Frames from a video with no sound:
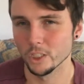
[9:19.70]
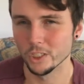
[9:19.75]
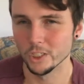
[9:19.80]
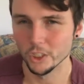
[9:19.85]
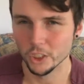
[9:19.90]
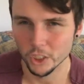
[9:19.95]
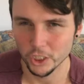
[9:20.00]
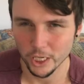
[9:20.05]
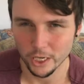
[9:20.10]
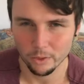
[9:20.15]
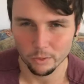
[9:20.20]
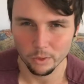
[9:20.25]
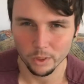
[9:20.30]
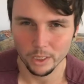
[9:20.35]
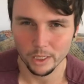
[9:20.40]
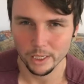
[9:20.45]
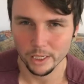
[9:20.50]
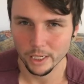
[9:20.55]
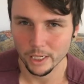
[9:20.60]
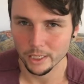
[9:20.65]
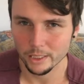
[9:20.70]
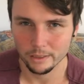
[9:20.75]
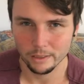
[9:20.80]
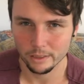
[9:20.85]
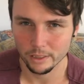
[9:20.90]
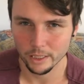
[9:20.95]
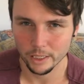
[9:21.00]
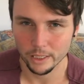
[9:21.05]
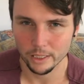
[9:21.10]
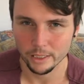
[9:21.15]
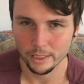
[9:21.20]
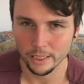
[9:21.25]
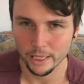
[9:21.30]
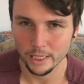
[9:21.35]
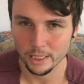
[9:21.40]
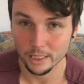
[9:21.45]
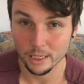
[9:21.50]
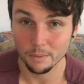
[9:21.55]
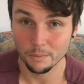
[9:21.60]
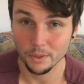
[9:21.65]
Generally, I'd say
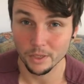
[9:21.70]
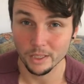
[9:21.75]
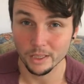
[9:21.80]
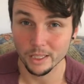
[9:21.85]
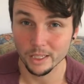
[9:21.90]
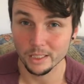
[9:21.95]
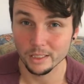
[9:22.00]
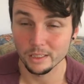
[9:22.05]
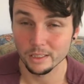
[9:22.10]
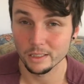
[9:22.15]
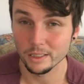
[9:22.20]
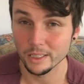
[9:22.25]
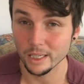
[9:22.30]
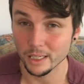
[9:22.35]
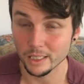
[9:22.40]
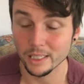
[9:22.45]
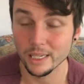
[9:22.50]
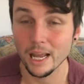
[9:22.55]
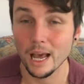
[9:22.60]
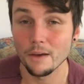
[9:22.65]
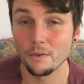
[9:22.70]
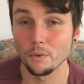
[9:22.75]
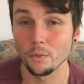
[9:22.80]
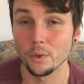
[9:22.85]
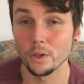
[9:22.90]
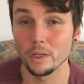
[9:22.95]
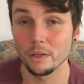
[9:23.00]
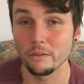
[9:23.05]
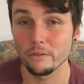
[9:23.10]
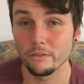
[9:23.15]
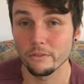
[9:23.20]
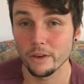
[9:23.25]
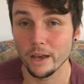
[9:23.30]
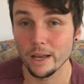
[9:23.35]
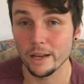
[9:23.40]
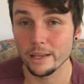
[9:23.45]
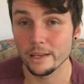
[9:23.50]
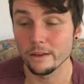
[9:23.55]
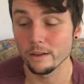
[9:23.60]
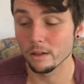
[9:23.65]
get something that doesn't have a really
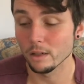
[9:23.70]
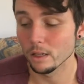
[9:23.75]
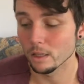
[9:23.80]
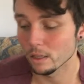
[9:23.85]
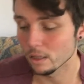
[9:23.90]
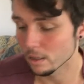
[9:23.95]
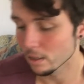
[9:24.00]
fat heel.